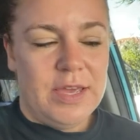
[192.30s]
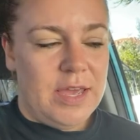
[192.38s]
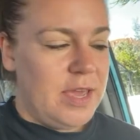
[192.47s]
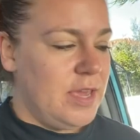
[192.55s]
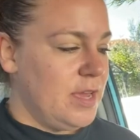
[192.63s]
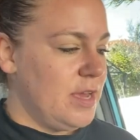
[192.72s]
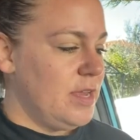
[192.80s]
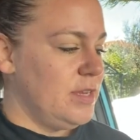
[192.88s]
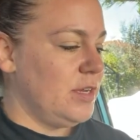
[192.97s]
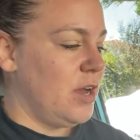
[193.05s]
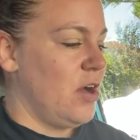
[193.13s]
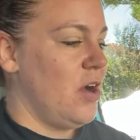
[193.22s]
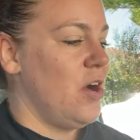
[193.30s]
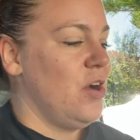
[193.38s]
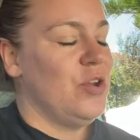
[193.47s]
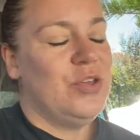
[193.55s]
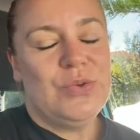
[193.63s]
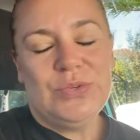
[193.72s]
And
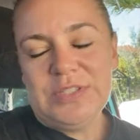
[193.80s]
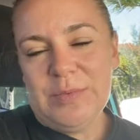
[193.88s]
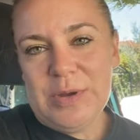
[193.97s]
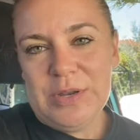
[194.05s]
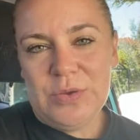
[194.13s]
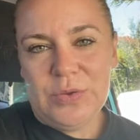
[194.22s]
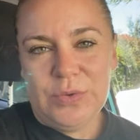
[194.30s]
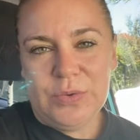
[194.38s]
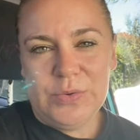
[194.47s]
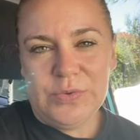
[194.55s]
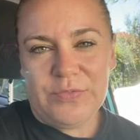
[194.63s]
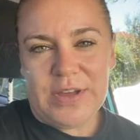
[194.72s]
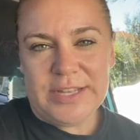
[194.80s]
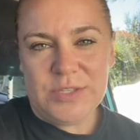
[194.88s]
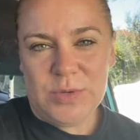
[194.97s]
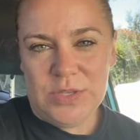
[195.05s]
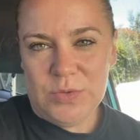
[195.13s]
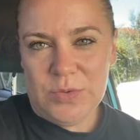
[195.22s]
are you someone who finds
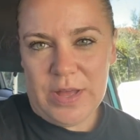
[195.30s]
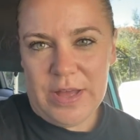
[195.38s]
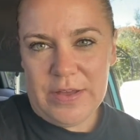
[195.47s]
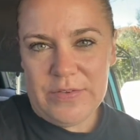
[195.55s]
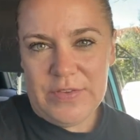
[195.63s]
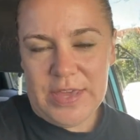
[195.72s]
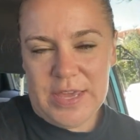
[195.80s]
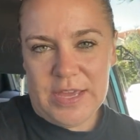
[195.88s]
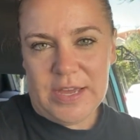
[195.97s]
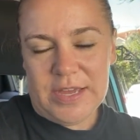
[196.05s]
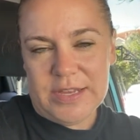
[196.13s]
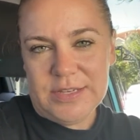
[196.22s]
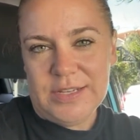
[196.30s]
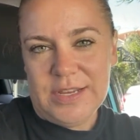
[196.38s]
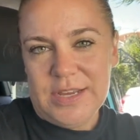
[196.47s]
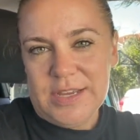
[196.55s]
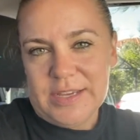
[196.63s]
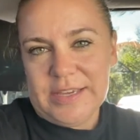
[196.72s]
what you love and
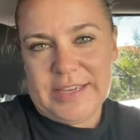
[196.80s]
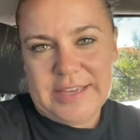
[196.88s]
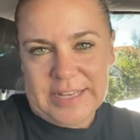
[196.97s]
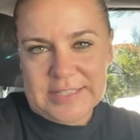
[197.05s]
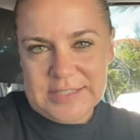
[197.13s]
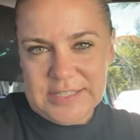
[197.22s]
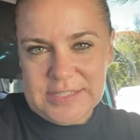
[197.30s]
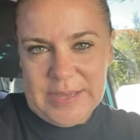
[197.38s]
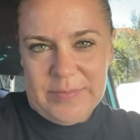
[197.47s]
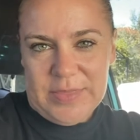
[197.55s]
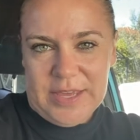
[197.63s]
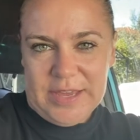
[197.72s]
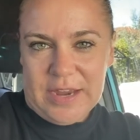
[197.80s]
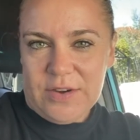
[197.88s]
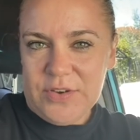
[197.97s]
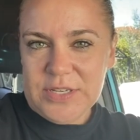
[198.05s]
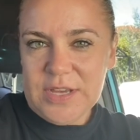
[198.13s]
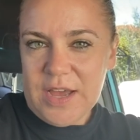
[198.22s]
gets the same thing
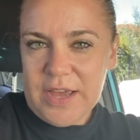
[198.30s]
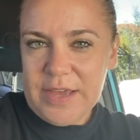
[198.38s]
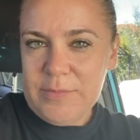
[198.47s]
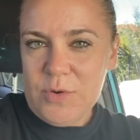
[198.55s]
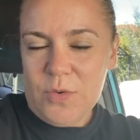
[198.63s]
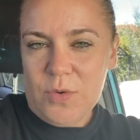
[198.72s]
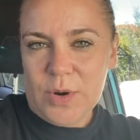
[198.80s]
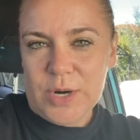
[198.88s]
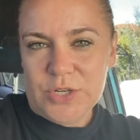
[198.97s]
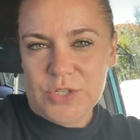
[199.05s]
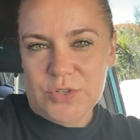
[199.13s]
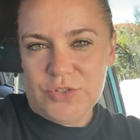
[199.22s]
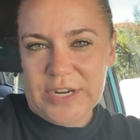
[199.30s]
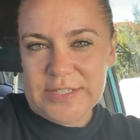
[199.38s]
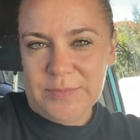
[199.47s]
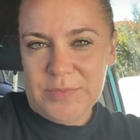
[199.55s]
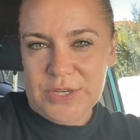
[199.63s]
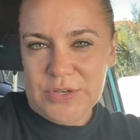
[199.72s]
every time, or do you try
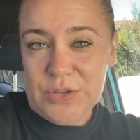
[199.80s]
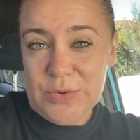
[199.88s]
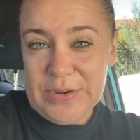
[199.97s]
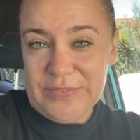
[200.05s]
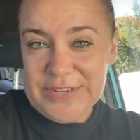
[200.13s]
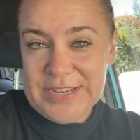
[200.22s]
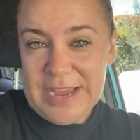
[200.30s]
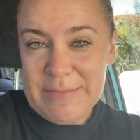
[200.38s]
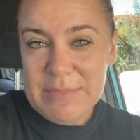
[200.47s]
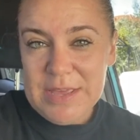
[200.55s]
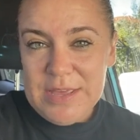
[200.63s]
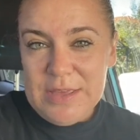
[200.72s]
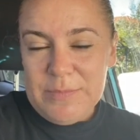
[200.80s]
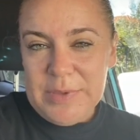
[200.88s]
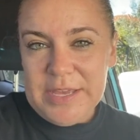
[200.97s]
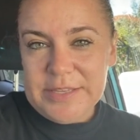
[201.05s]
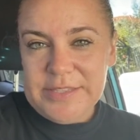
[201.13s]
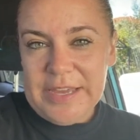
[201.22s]
something new every time?
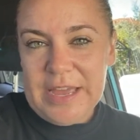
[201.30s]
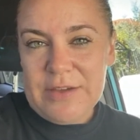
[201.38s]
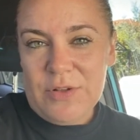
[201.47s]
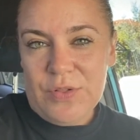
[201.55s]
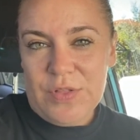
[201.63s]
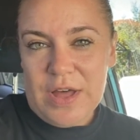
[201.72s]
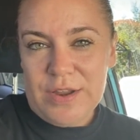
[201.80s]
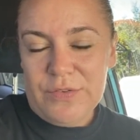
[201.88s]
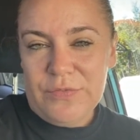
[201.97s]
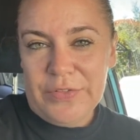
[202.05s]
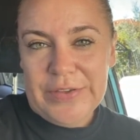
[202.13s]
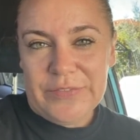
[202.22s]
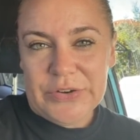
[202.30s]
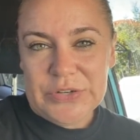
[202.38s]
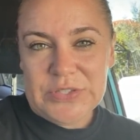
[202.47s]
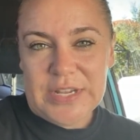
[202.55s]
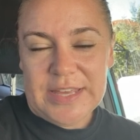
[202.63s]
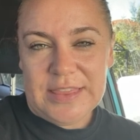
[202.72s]
Because they have a lot of flavors
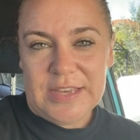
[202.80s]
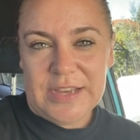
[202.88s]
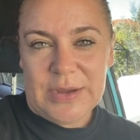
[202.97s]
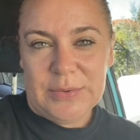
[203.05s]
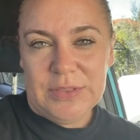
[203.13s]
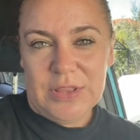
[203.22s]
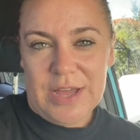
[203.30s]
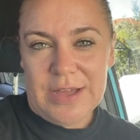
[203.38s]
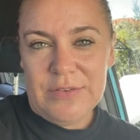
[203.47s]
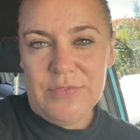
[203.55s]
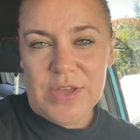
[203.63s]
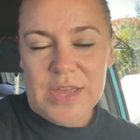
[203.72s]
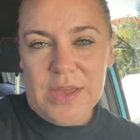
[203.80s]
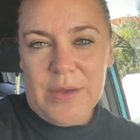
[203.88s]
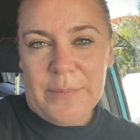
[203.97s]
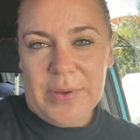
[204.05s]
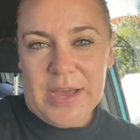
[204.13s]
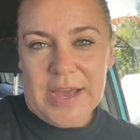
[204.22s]
that I think I would love,
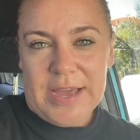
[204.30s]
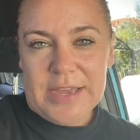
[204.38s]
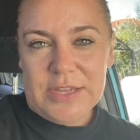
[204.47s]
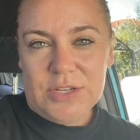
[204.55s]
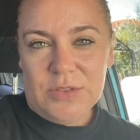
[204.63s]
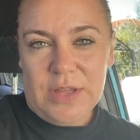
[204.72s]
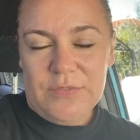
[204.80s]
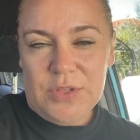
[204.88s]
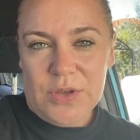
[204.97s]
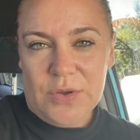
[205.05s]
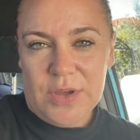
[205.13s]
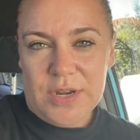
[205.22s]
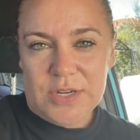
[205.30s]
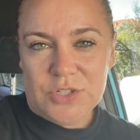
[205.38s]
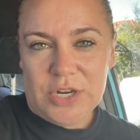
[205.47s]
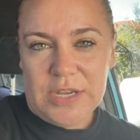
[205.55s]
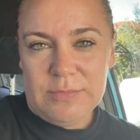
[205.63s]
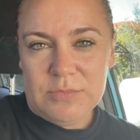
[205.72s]
but I love the coconut
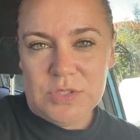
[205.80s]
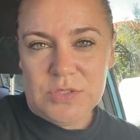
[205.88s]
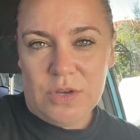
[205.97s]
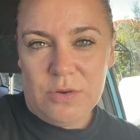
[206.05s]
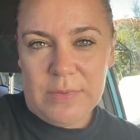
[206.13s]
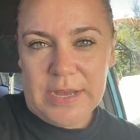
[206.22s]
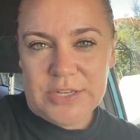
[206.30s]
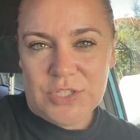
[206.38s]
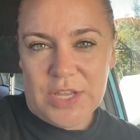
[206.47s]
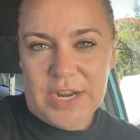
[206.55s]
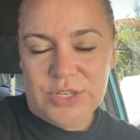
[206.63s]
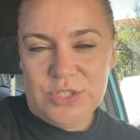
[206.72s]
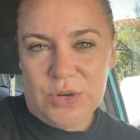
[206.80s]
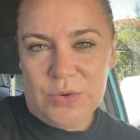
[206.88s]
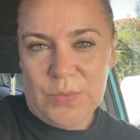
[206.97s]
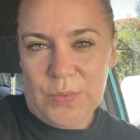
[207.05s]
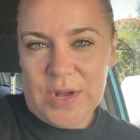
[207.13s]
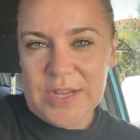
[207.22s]
dream so much that I
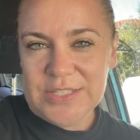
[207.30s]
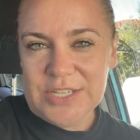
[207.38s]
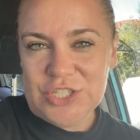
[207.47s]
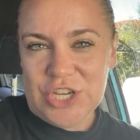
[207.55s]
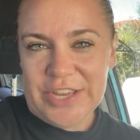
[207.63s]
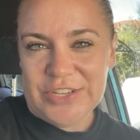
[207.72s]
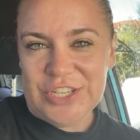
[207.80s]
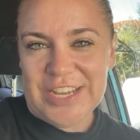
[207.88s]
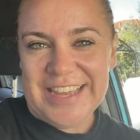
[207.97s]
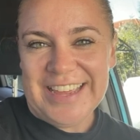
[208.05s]
don't want to change it,